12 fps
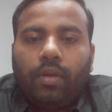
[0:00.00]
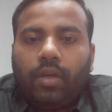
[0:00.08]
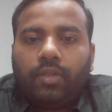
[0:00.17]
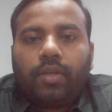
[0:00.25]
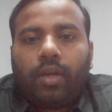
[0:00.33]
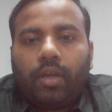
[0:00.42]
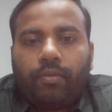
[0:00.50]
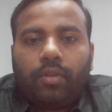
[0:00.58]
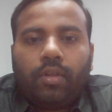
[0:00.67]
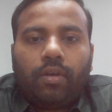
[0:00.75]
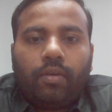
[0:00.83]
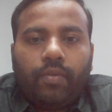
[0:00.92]
starting with
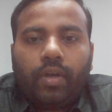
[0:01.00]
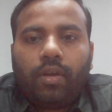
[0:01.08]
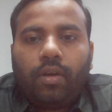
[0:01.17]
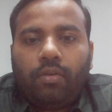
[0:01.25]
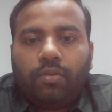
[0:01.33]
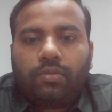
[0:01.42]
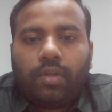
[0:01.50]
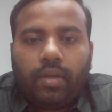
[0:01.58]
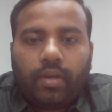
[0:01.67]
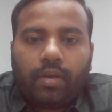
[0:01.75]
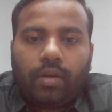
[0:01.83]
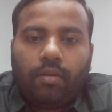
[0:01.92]
the warehouse,
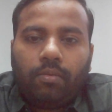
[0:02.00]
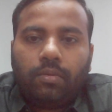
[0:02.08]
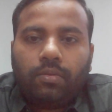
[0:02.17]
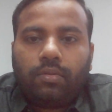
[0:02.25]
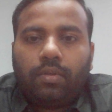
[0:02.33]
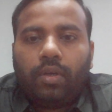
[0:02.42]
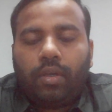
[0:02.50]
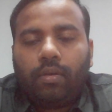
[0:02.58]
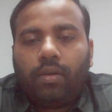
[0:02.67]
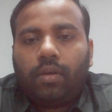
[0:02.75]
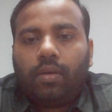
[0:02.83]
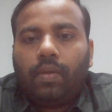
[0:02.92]
lakehouse, the
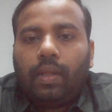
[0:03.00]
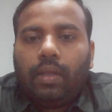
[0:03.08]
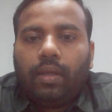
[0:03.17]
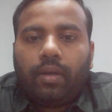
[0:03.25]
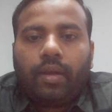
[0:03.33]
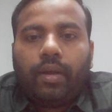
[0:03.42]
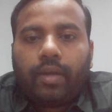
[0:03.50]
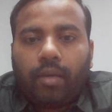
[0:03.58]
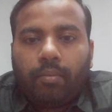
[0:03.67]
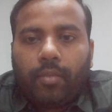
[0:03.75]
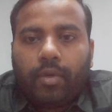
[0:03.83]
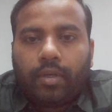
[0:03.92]

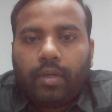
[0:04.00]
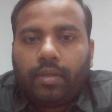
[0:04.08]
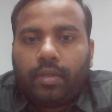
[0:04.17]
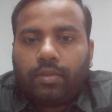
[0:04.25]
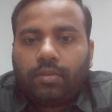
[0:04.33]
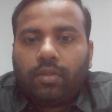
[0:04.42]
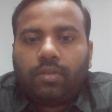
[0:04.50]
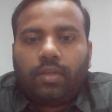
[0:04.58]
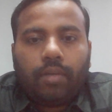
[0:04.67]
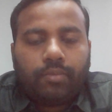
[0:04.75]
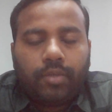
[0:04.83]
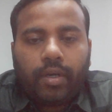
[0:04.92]
real-time intelligence, the
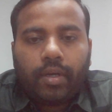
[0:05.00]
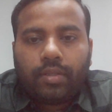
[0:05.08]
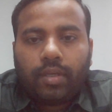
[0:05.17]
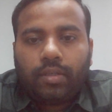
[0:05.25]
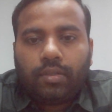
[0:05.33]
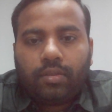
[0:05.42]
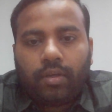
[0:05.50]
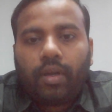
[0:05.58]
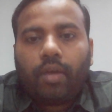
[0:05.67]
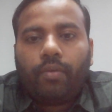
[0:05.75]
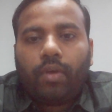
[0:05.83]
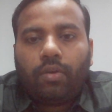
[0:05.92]
synapse data science,
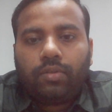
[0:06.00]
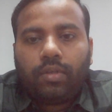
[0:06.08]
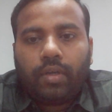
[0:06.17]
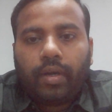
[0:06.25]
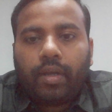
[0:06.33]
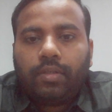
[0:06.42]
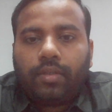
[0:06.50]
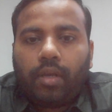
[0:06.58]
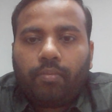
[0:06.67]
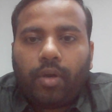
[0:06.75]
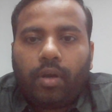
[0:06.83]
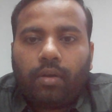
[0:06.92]
data warehousing, data engineering
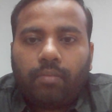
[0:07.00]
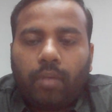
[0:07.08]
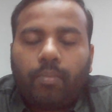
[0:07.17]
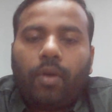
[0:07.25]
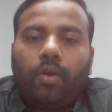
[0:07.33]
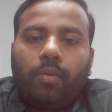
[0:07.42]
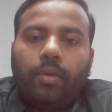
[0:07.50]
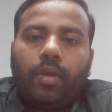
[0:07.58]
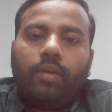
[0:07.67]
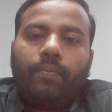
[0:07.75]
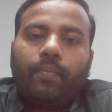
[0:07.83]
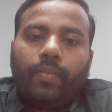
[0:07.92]
part, Power
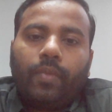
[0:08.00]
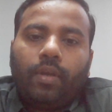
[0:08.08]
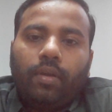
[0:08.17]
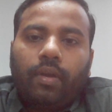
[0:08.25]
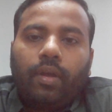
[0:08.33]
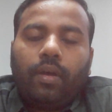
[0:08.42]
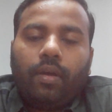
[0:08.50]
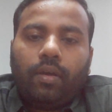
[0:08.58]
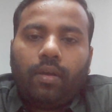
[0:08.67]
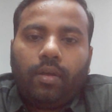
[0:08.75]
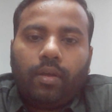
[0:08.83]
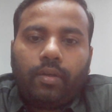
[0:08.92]
BI,
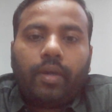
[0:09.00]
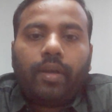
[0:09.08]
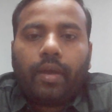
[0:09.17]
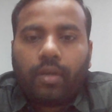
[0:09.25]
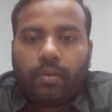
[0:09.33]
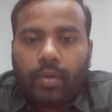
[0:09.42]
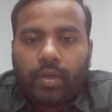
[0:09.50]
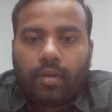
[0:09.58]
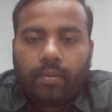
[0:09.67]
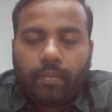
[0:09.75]
data activator.